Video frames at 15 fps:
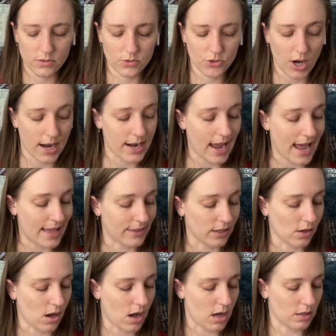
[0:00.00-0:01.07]
try to add the
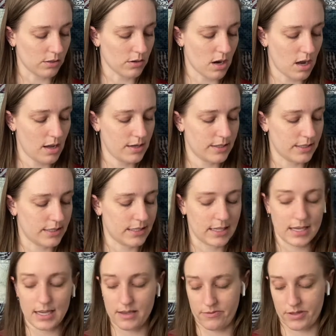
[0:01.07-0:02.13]
collar on to
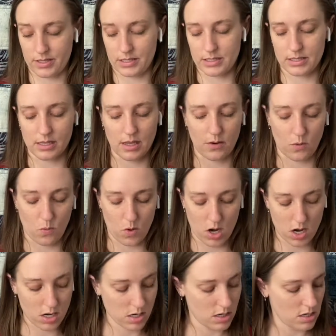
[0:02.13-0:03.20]
see if this is gonna
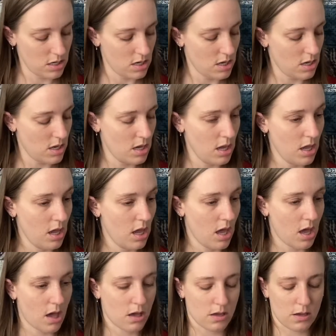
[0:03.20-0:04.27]
work.
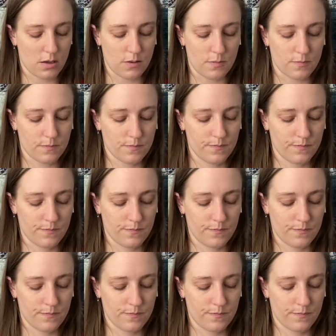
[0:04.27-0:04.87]
Um,